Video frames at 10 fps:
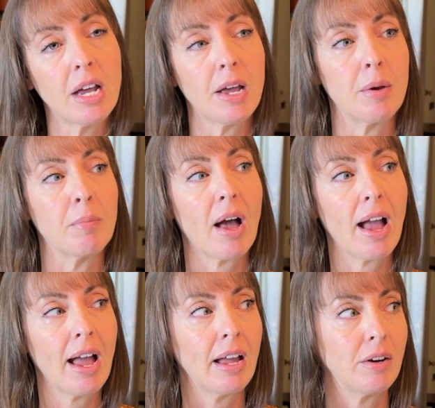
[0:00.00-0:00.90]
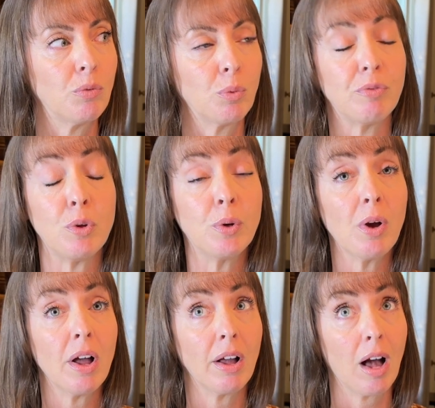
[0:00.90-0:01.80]
I had reviewed
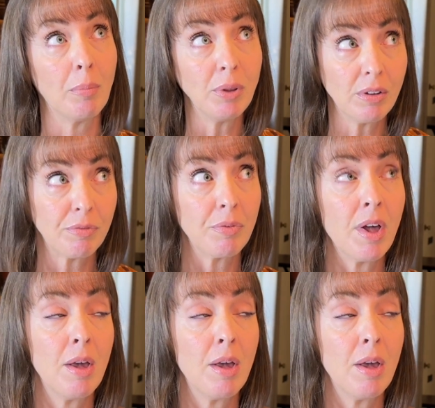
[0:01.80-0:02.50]
a couple of